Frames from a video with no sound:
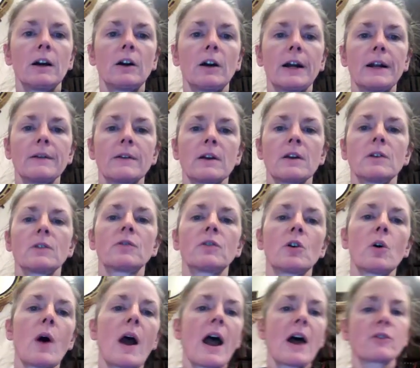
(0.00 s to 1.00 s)
All right,
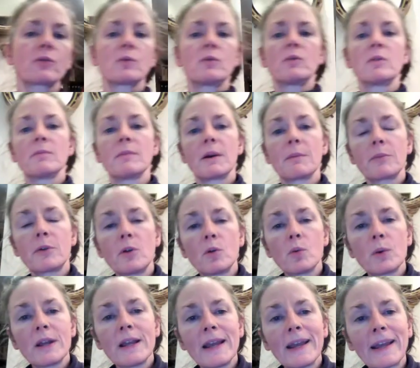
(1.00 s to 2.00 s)
so as we remember,
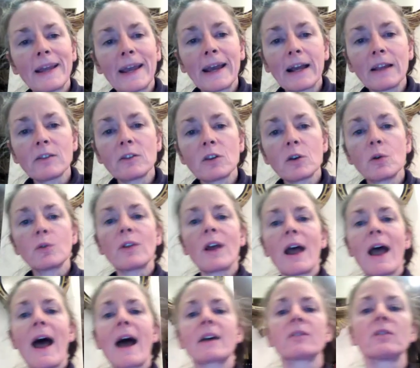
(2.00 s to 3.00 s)
we had those
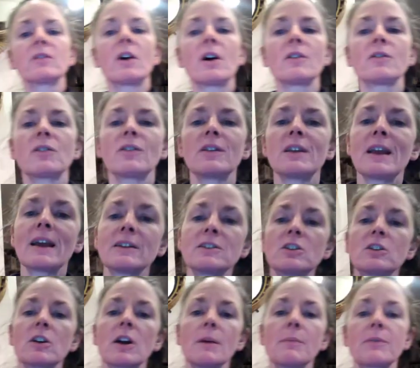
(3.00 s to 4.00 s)
axons in the
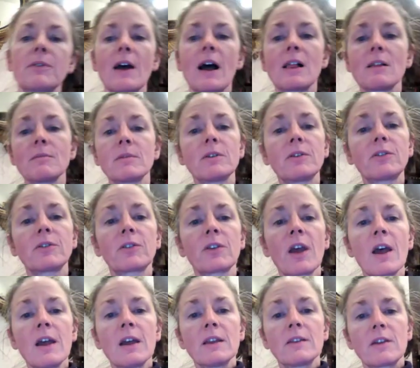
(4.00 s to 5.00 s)
anterior hypothalamus
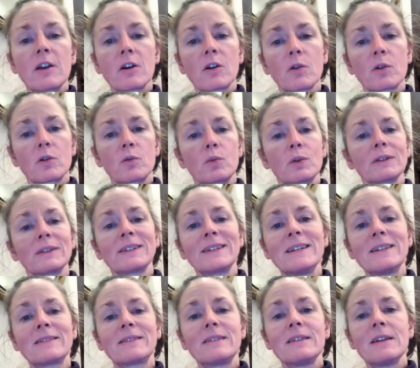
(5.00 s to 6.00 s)
that are going to
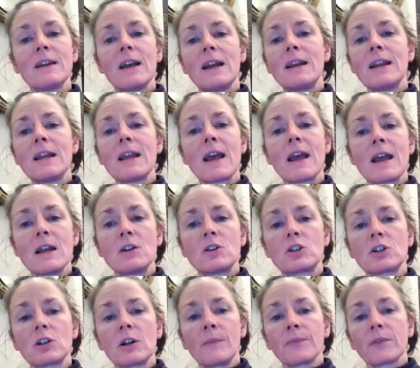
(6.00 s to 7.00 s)
release the
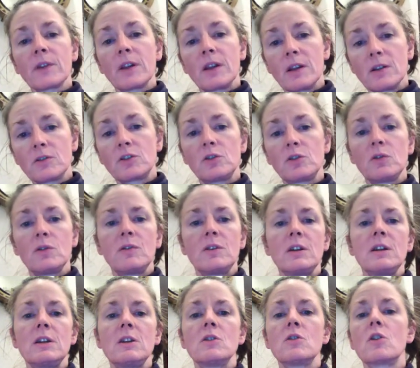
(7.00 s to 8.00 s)
ADH into
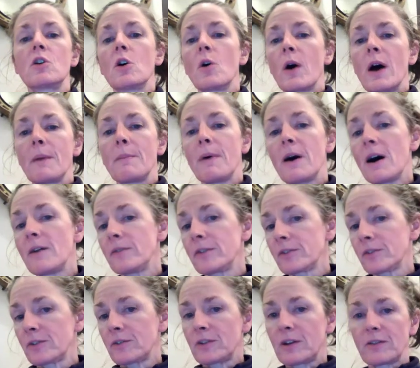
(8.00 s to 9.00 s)
the
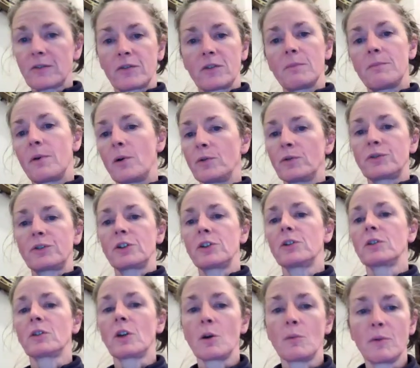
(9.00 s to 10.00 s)
neurohypophysis, that's the
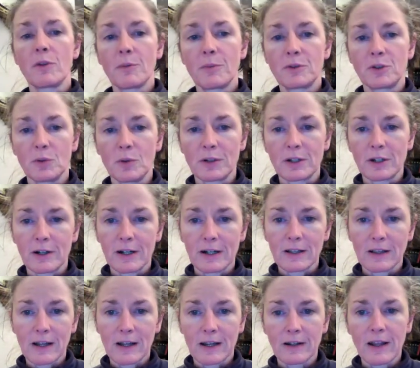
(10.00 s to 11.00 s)
posterior lobe of the
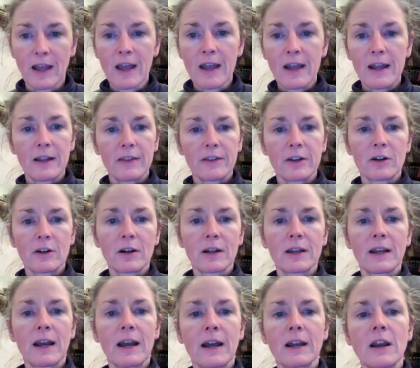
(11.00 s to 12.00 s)
pituitary gland. And there
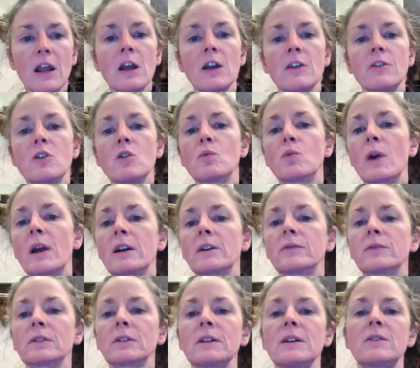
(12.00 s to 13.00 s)
again, the rate
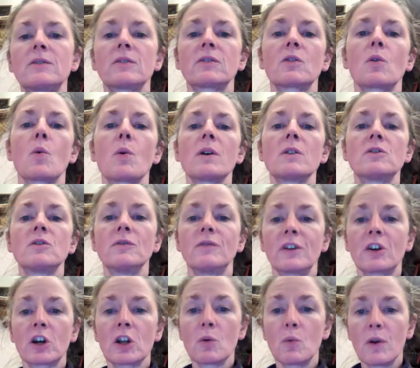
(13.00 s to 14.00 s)
of release is going to
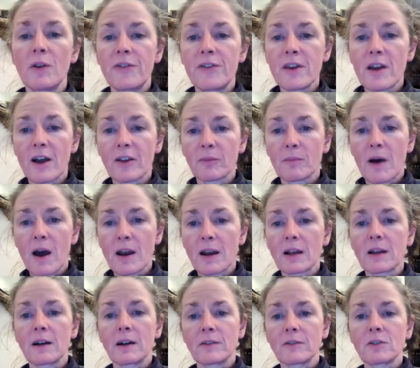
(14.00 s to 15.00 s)
vary with the
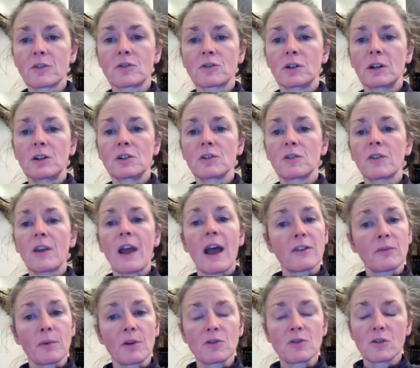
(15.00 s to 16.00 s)
osmotic concentrations
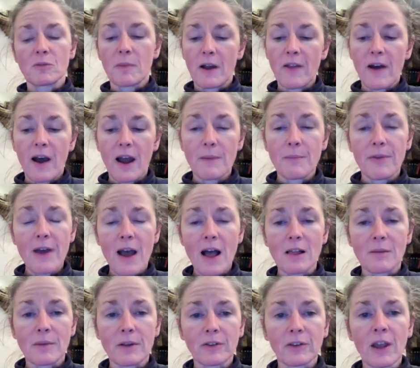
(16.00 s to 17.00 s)
as measured by the
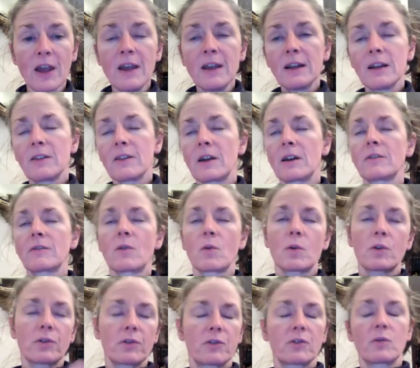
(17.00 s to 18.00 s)
hypothalamus. And that, of
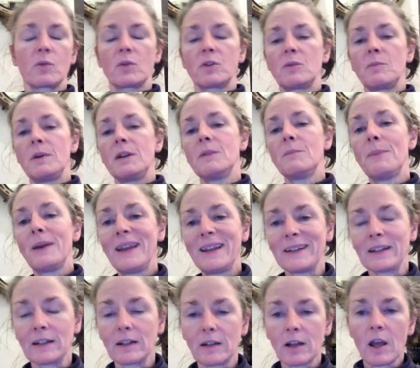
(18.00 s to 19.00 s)
course, is going to be
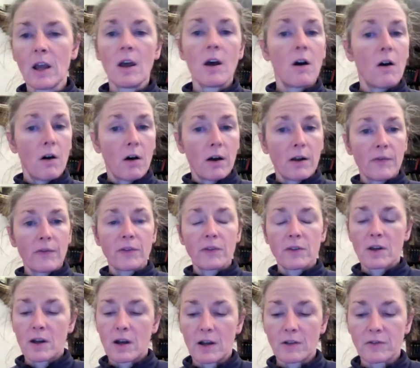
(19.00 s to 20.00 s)
dependent on
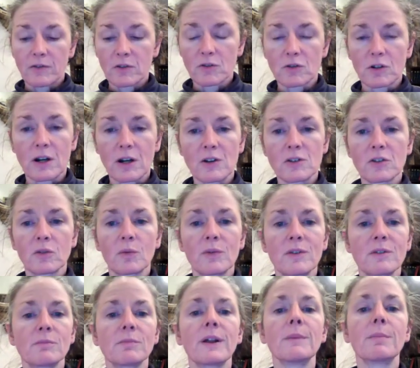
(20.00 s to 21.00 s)
the concentrations
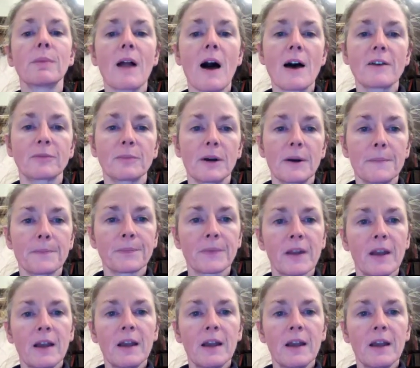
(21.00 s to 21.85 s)
within blood plasma.